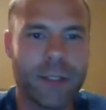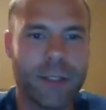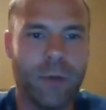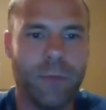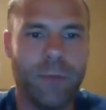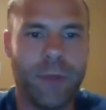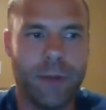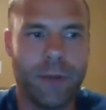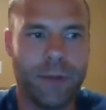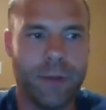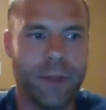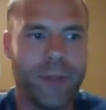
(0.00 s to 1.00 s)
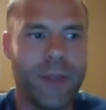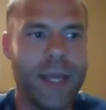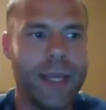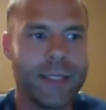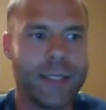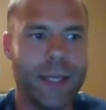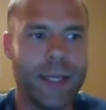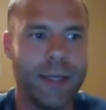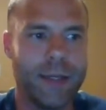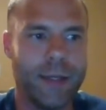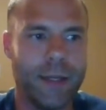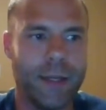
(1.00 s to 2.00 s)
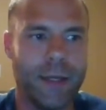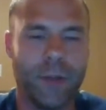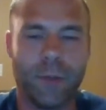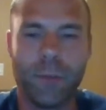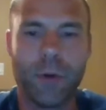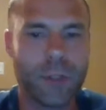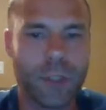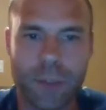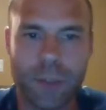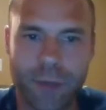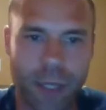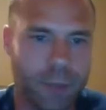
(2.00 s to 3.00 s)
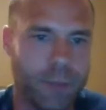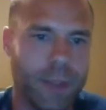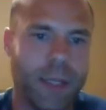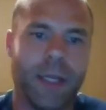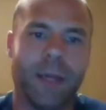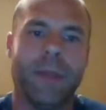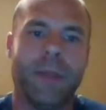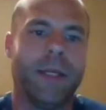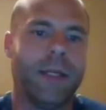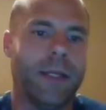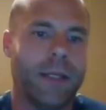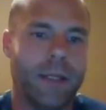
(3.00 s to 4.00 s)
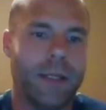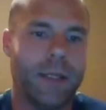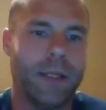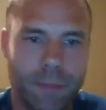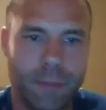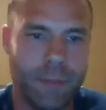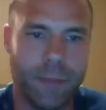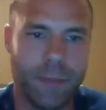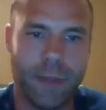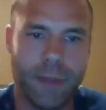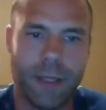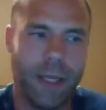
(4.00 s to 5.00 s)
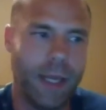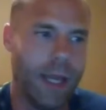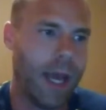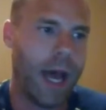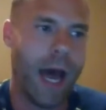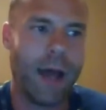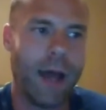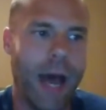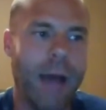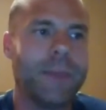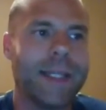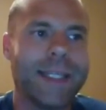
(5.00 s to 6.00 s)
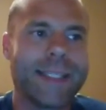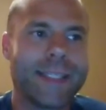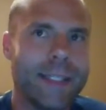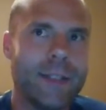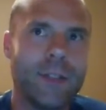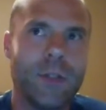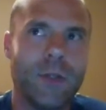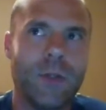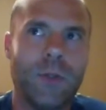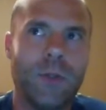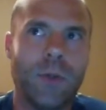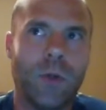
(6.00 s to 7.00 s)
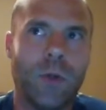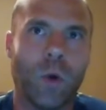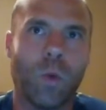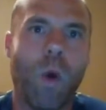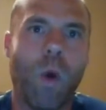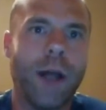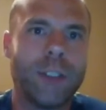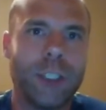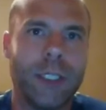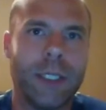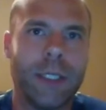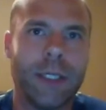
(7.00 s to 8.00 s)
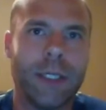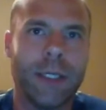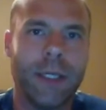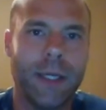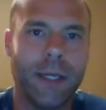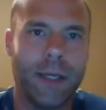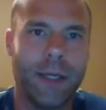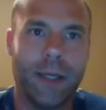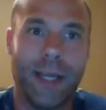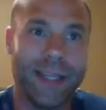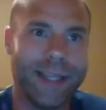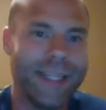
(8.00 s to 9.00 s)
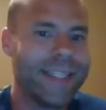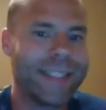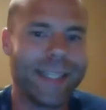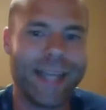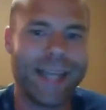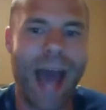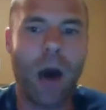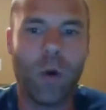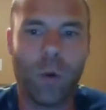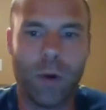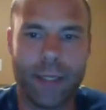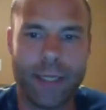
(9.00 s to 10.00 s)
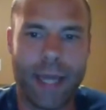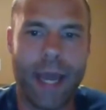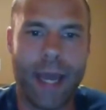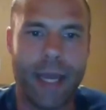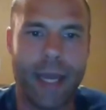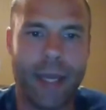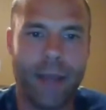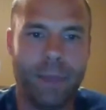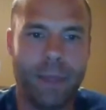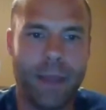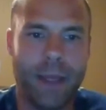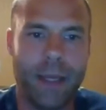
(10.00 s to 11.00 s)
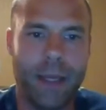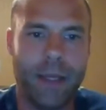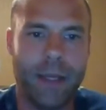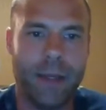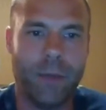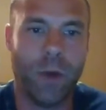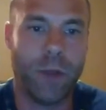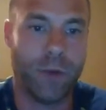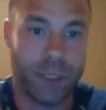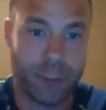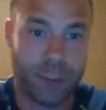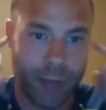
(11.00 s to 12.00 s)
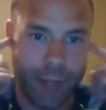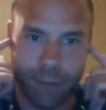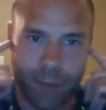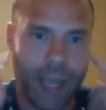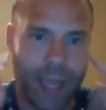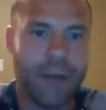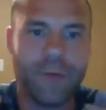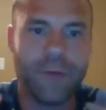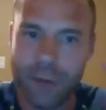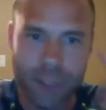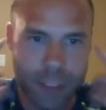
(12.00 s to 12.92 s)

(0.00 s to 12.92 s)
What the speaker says: So the things that, you know, the personal development, I mean, you know, I'm listening to or watching at least an hour a day, whether it's my headphones in